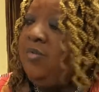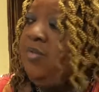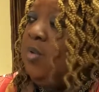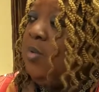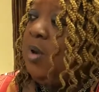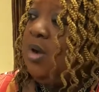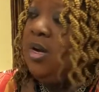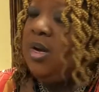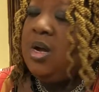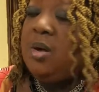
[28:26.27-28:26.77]
And if you
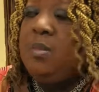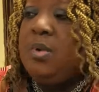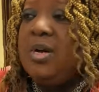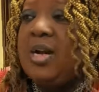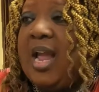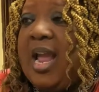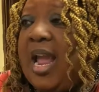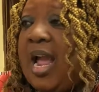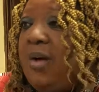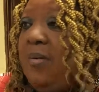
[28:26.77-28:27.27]
want to come on
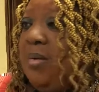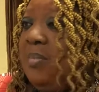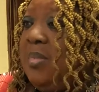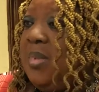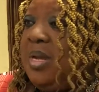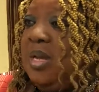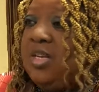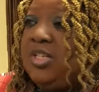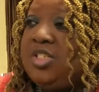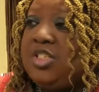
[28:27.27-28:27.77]
the air with
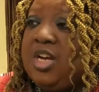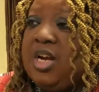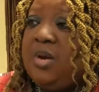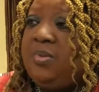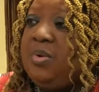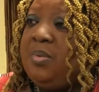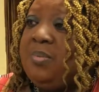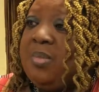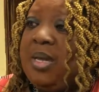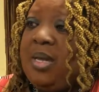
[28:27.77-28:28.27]
me and share
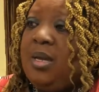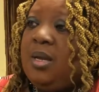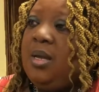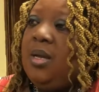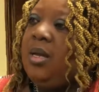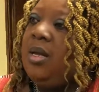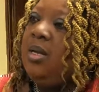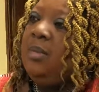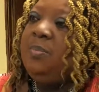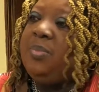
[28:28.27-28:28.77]
with me,
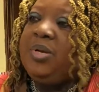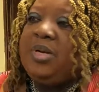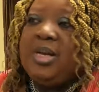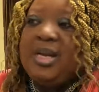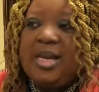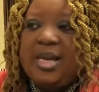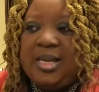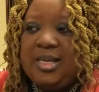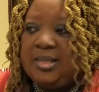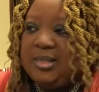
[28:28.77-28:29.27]

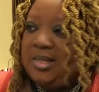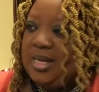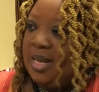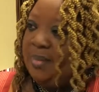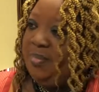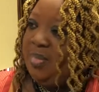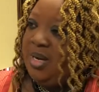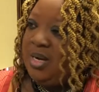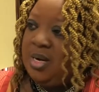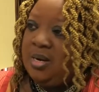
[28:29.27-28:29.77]
please
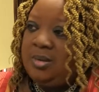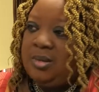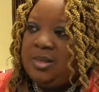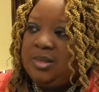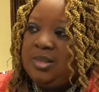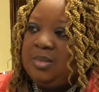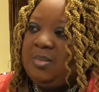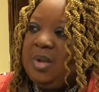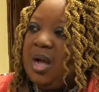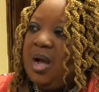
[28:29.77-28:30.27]
let me know,
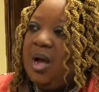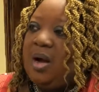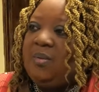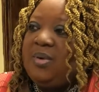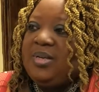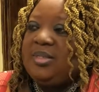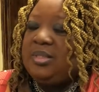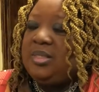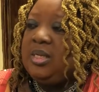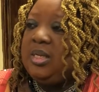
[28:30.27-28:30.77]
because I'm
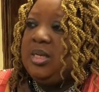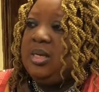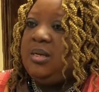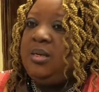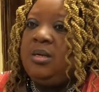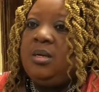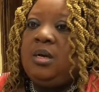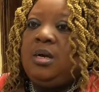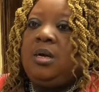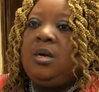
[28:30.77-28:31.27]
always
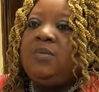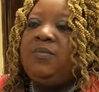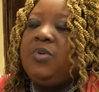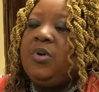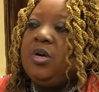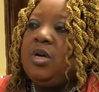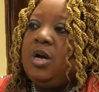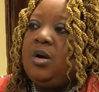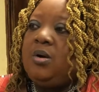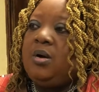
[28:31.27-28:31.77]
looking
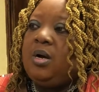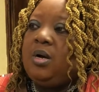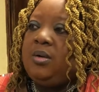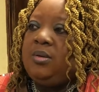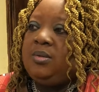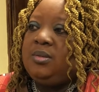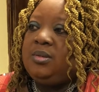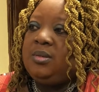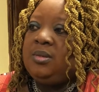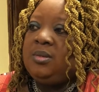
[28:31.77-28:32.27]
for
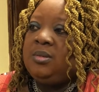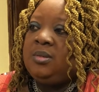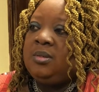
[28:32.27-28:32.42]
co-hosts.